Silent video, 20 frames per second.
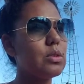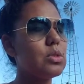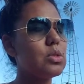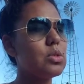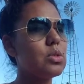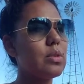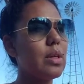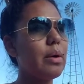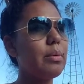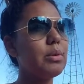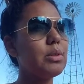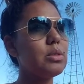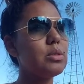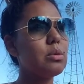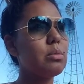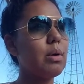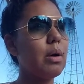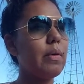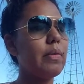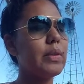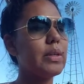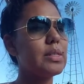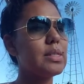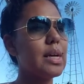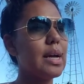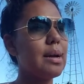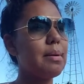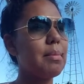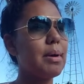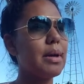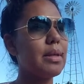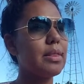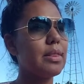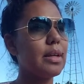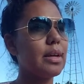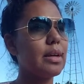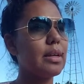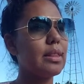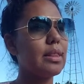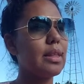So that was around the time I
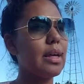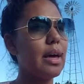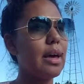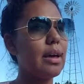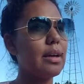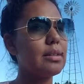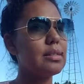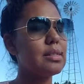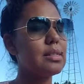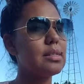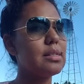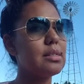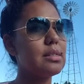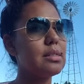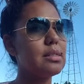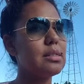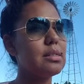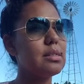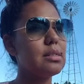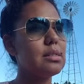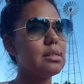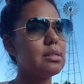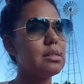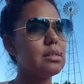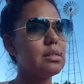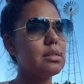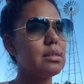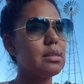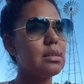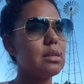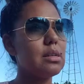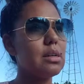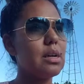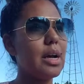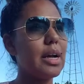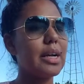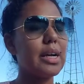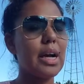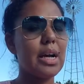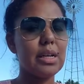think that
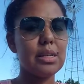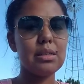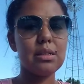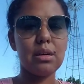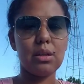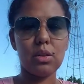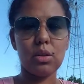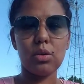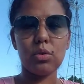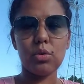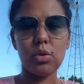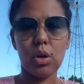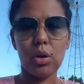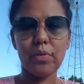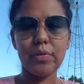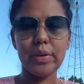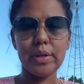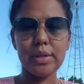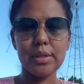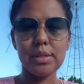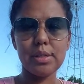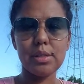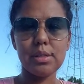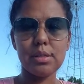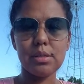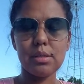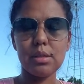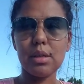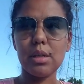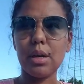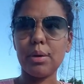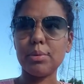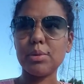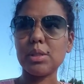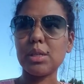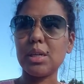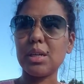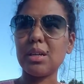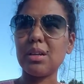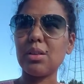I got a little nervous and I
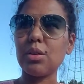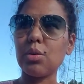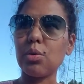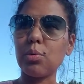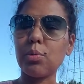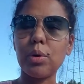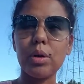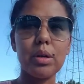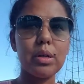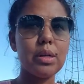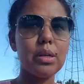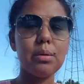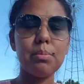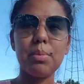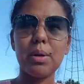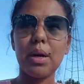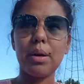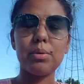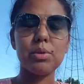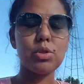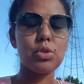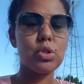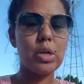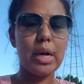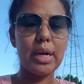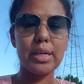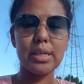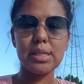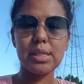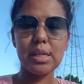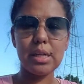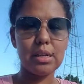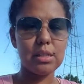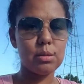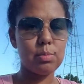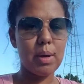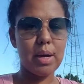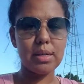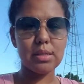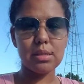was getting a little worried, but I was trying to stay
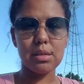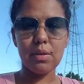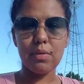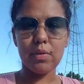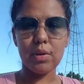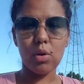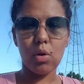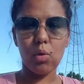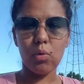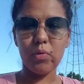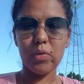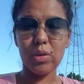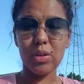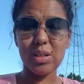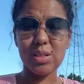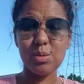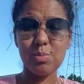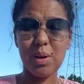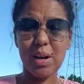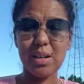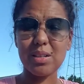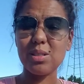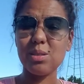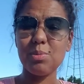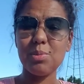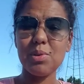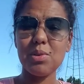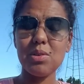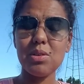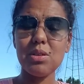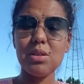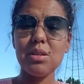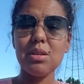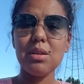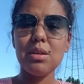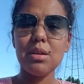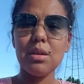as positive and hopeful as possible.